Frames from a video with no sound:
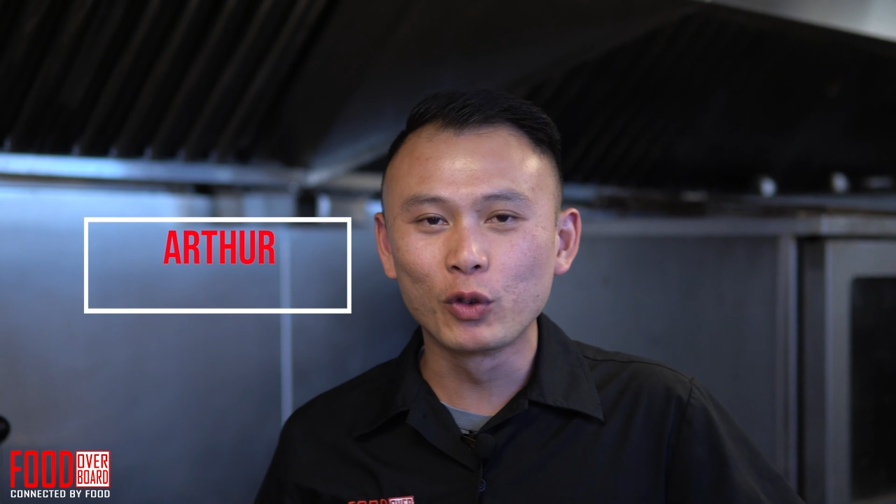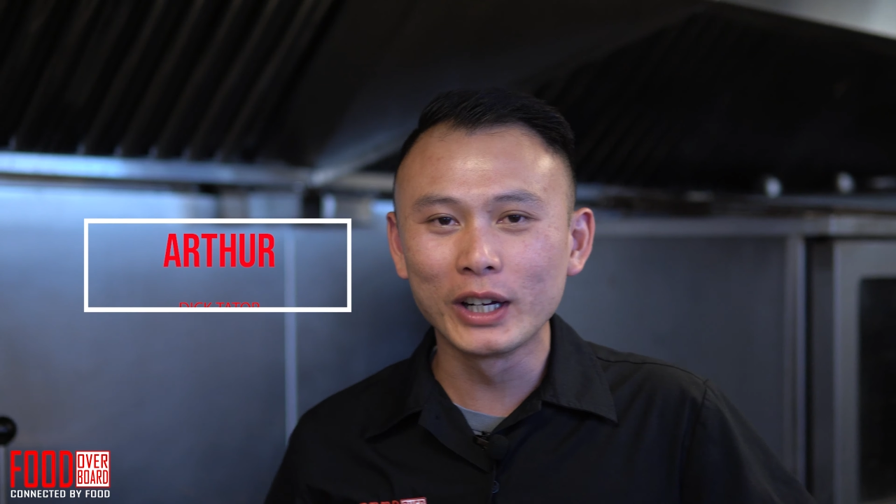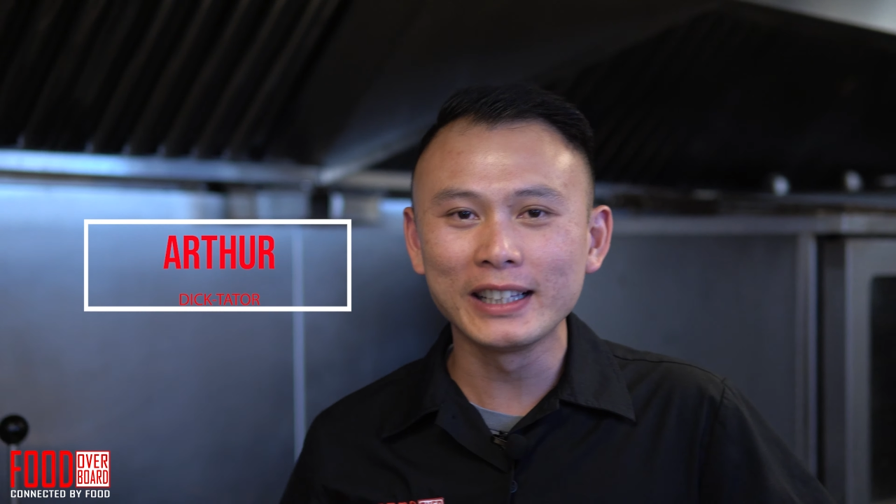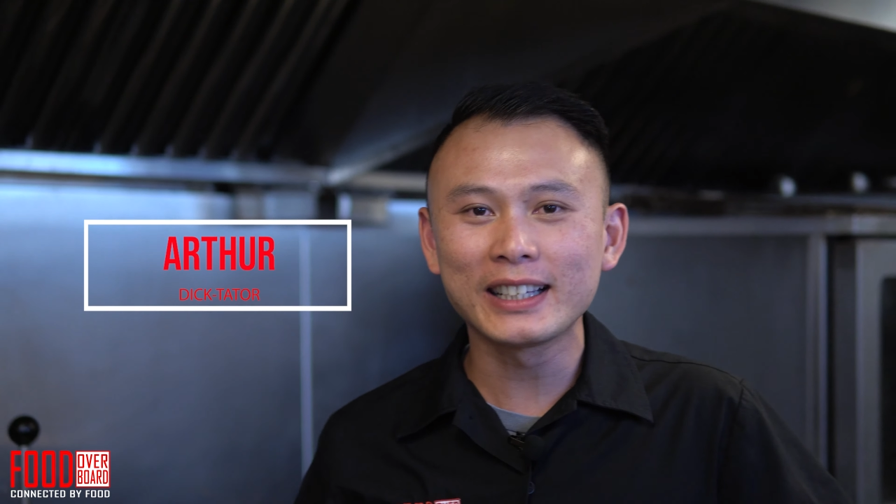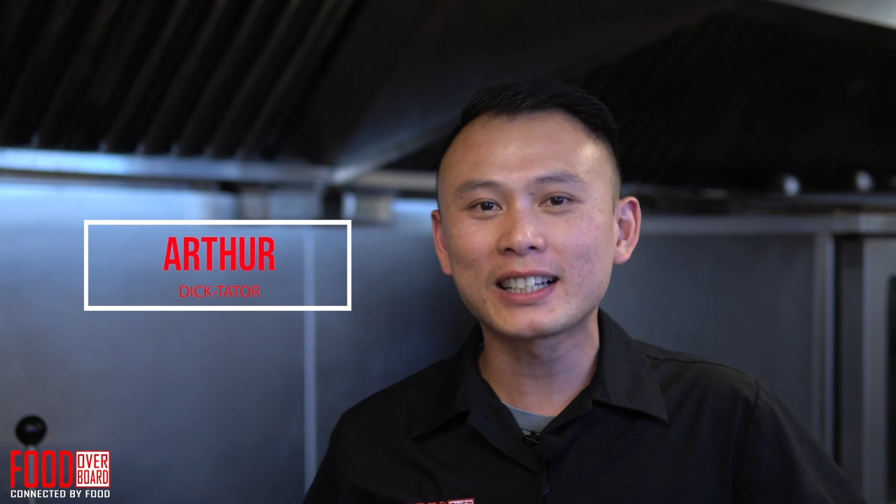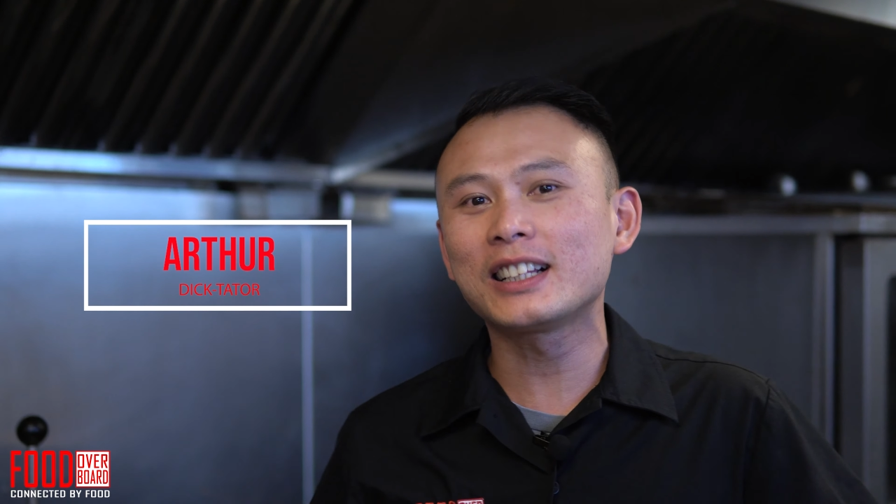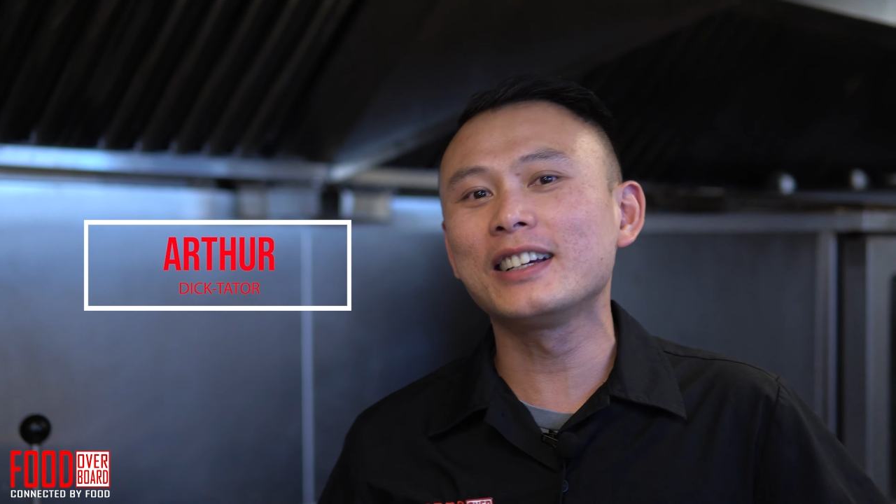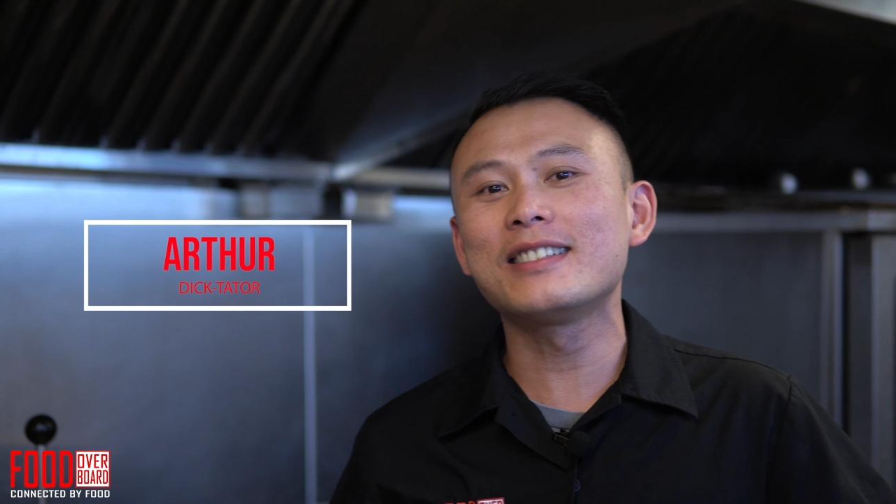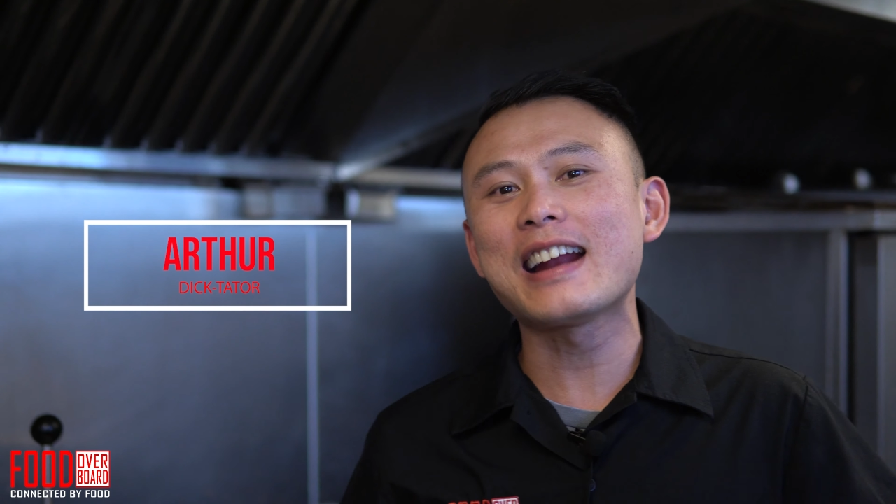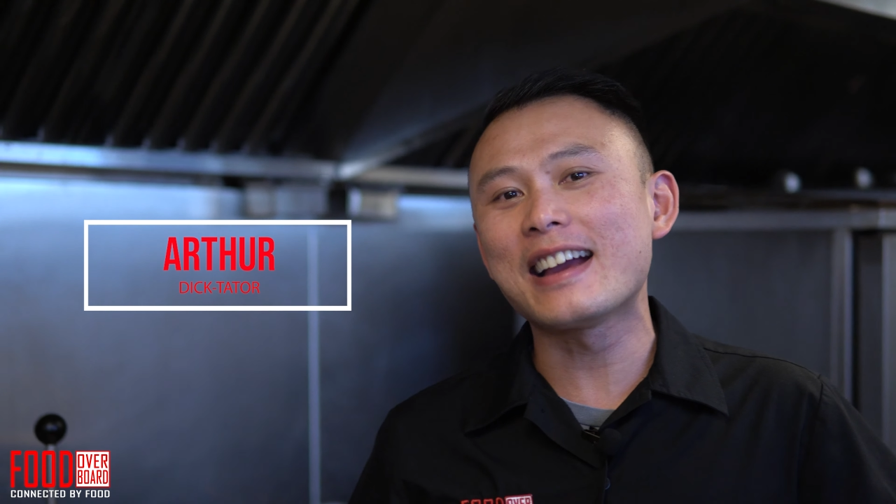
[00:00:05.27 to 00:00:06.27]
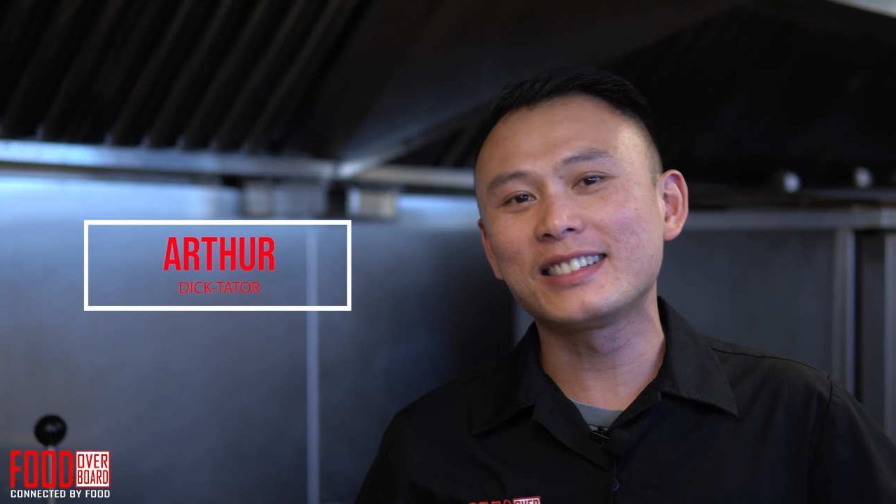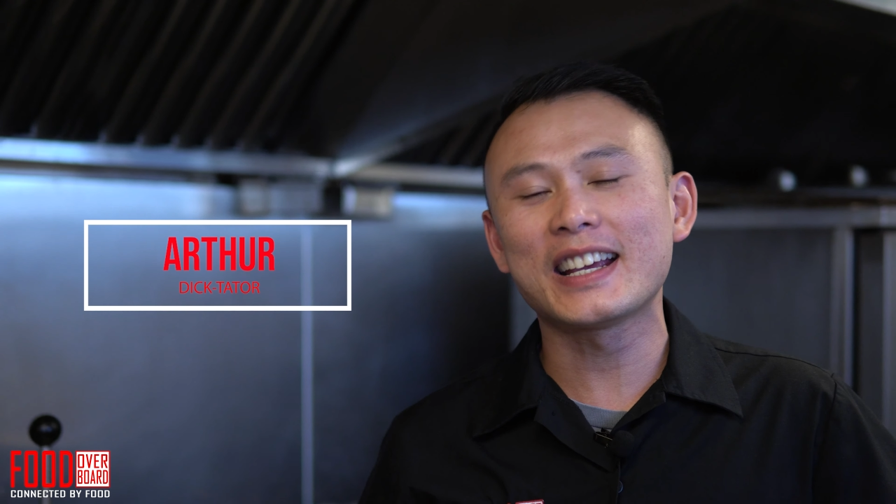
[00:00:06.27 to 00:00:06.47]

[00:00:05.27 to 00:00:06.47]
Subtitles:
really clear and